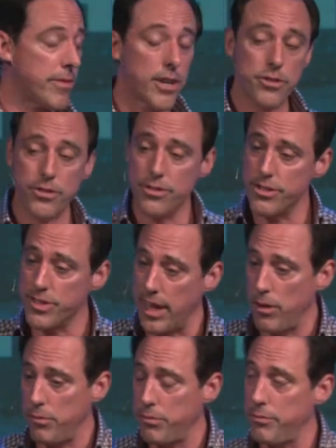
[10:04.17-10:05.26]
not just
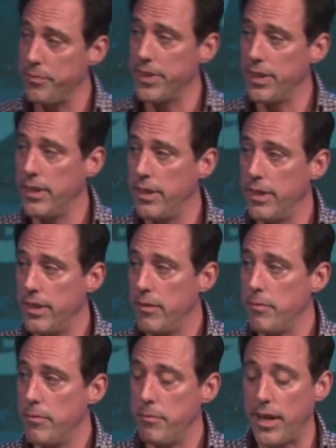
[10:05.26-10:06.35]
yourself.
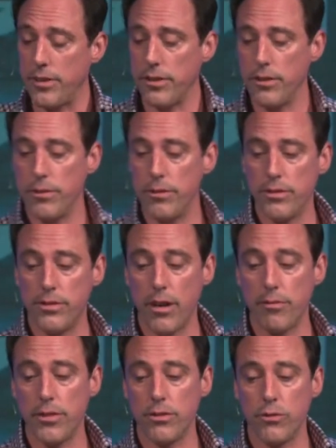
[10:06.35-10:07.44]
Matthew
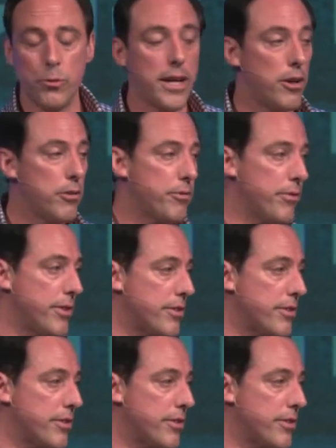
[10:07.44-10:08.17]
7:12.